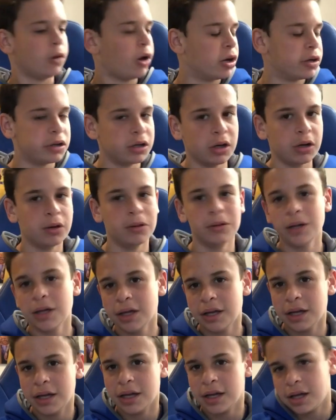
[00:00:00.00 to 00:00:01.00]
Rondo,
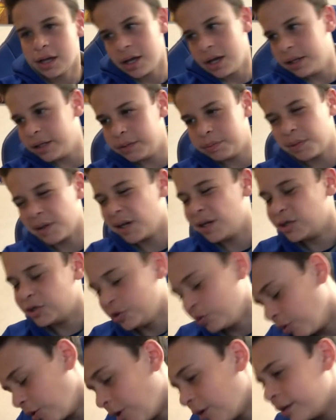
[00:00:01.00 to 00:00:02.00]
and they played
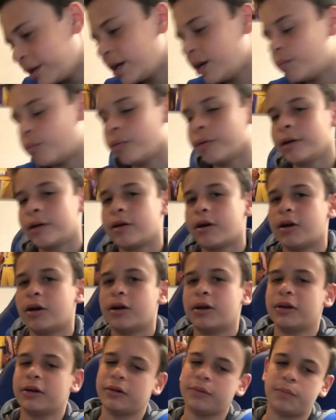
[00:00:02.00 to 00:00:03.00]
Drew Holiday at point
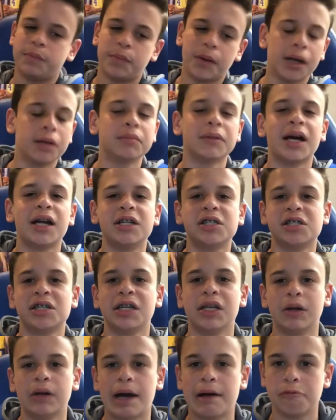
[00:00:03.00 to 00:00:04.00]
guard. Bottom line is they
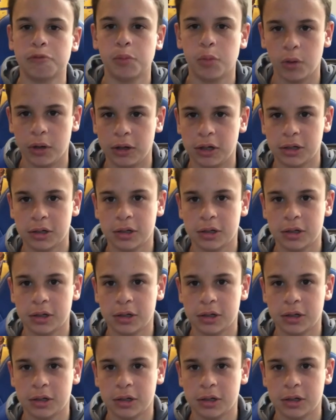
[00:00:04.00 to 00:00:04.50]
don't have a point